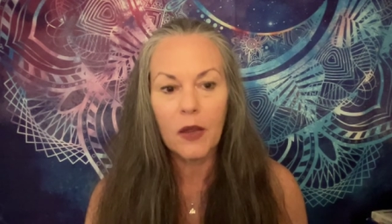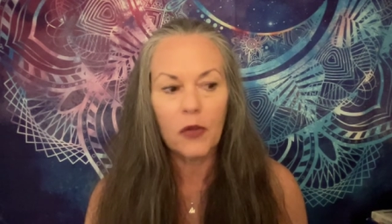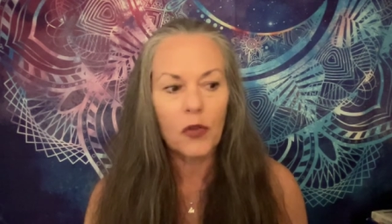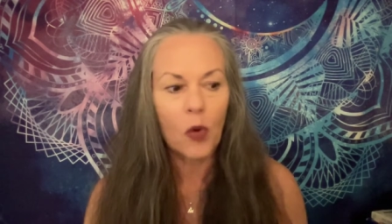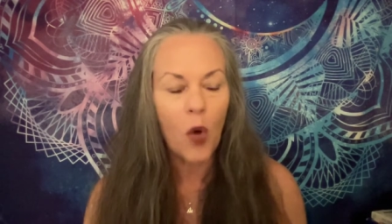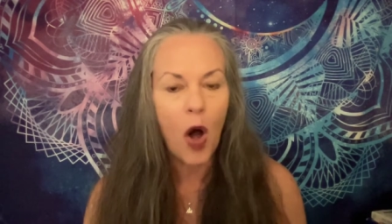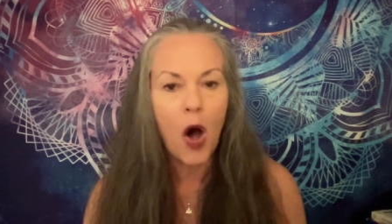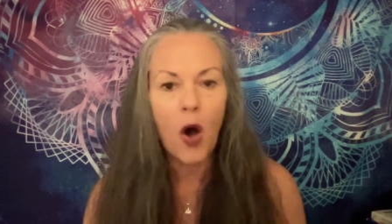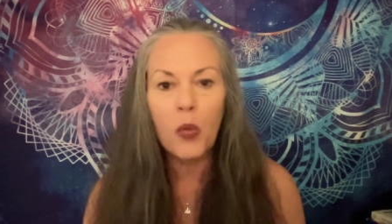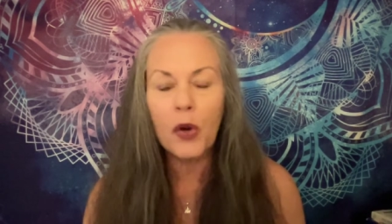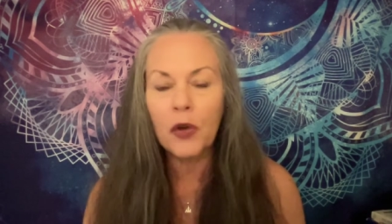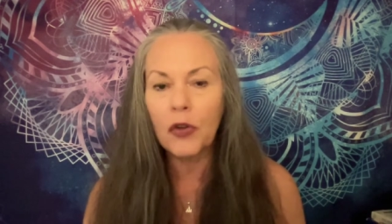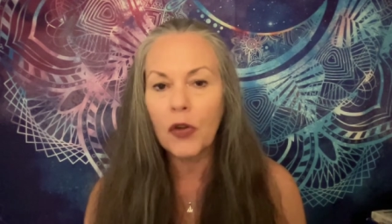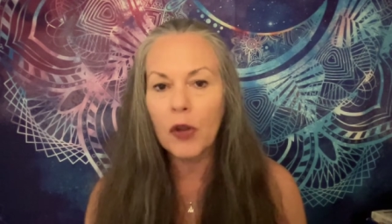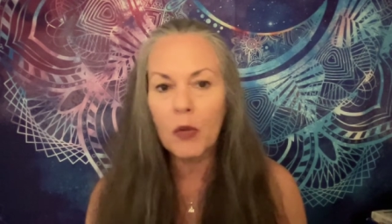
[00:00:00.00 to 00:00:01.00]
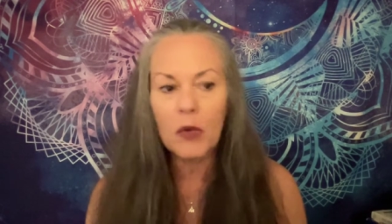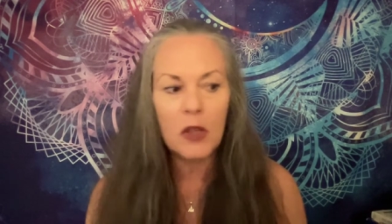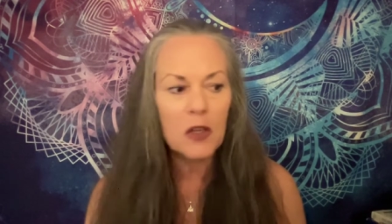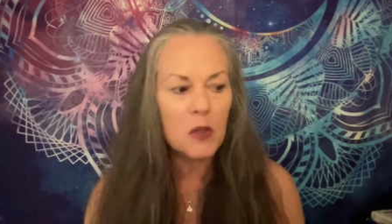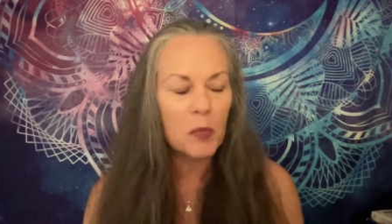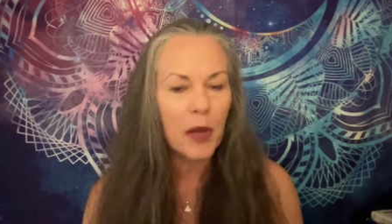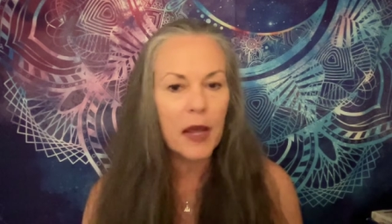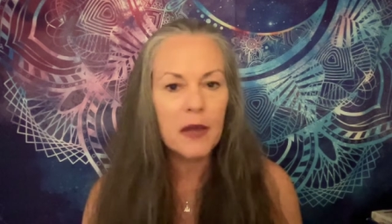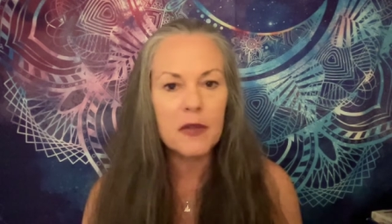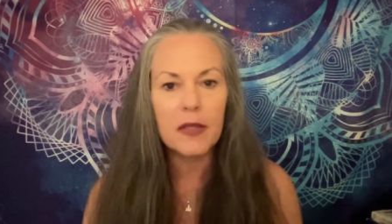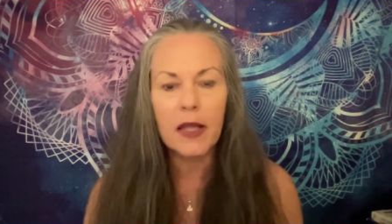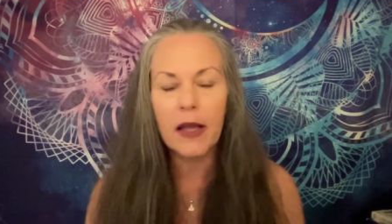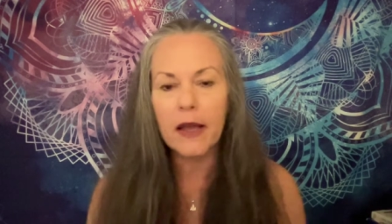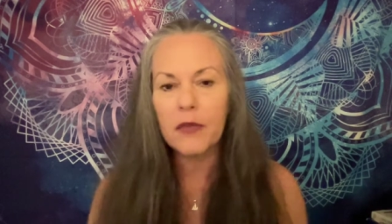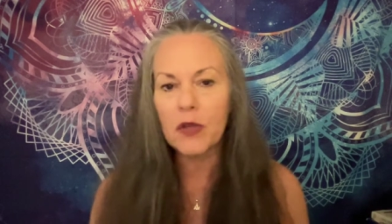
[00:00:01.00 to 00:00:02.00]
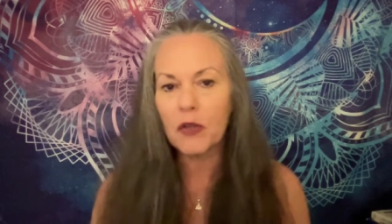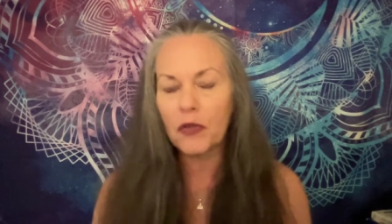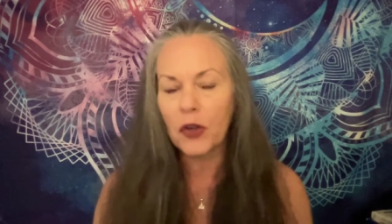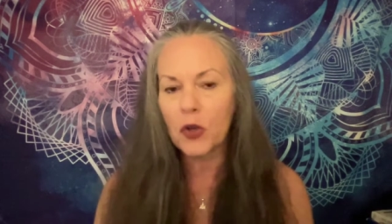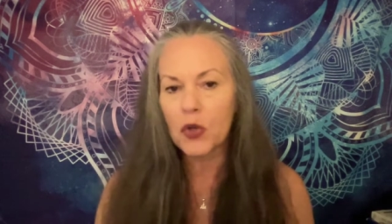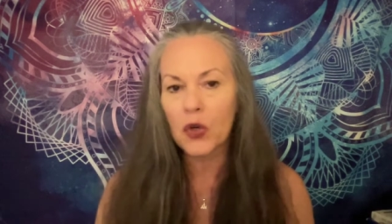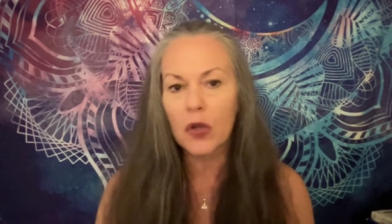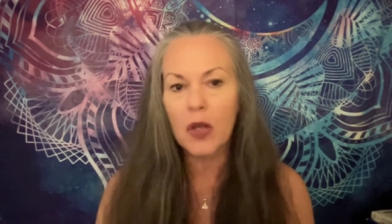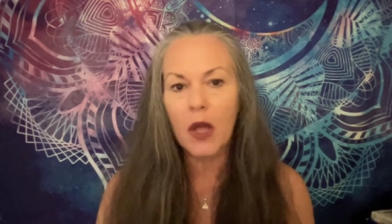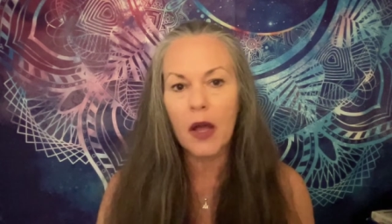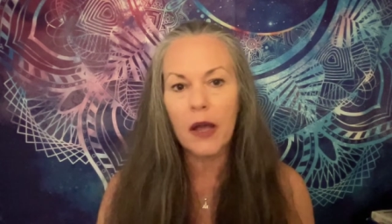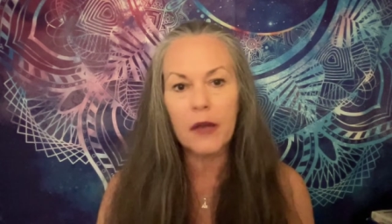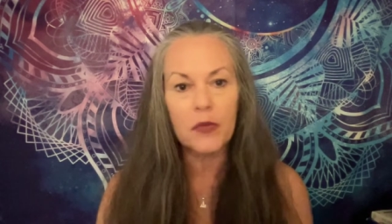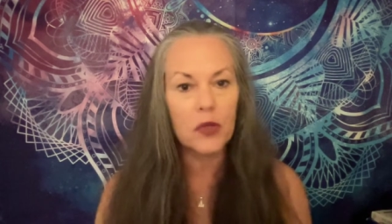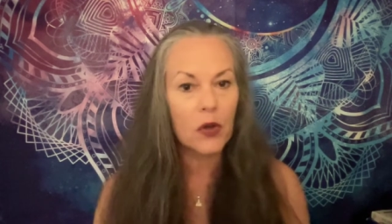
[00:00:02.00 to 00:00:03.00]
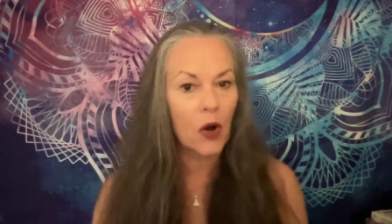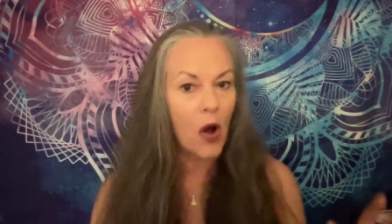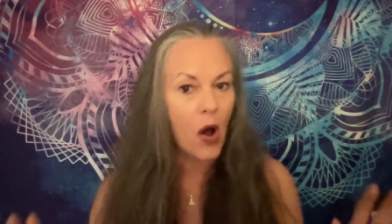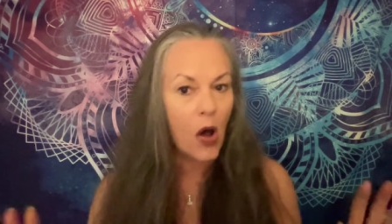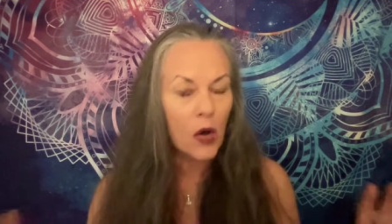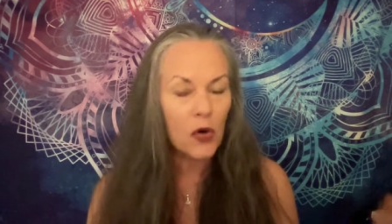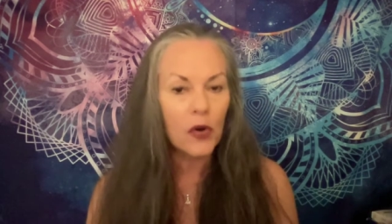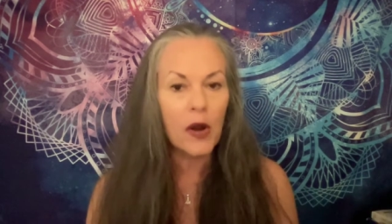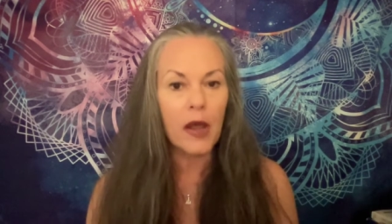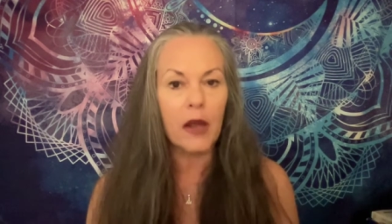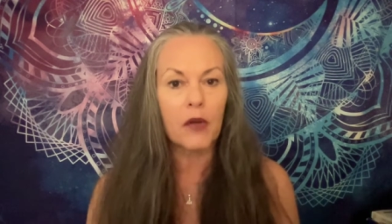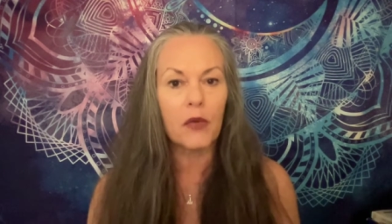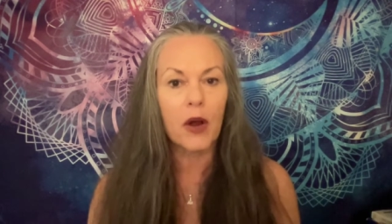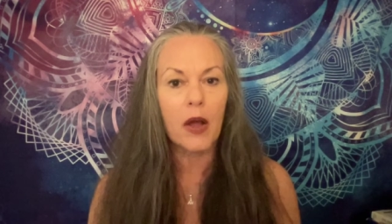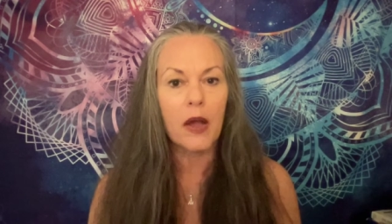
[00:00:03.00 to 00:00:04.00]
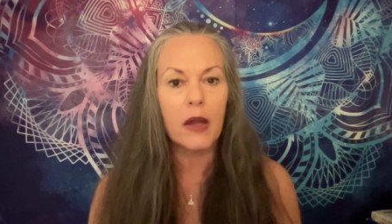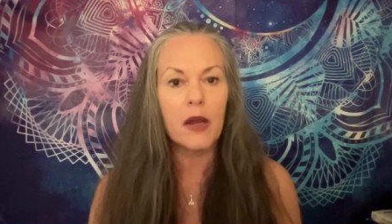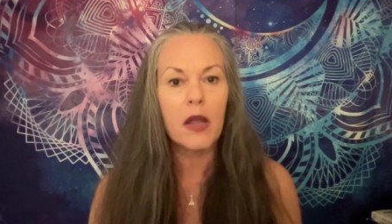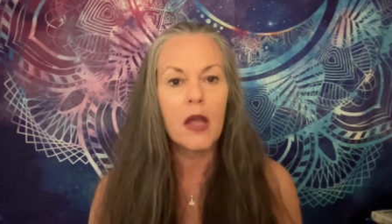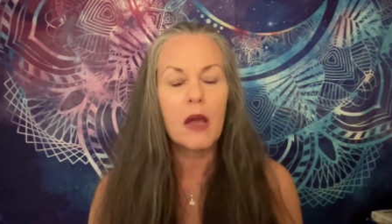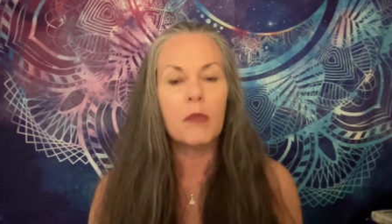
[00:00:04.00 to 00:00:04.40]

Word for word: So, all we're doing with these past lives and future lives, they're all great, right?